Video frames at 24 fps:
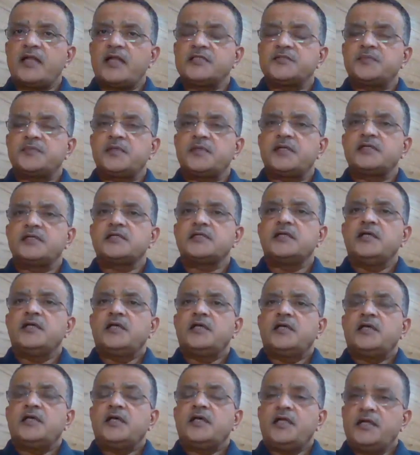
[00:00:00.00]
management,
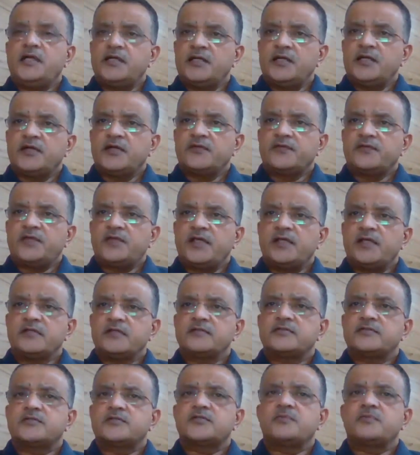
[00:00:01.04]
Internet of
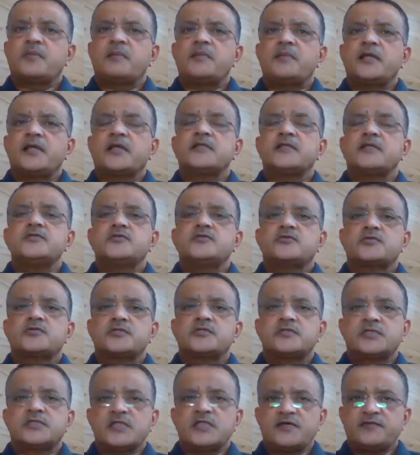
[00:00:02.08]
Things, to public and
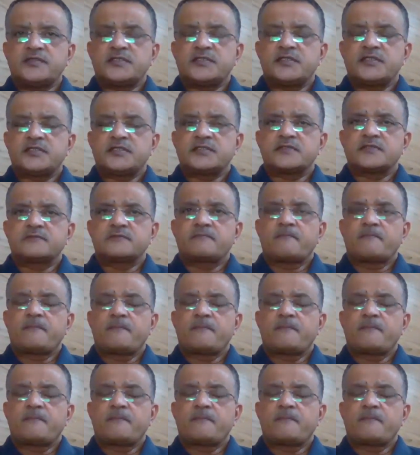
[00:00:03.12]
social services.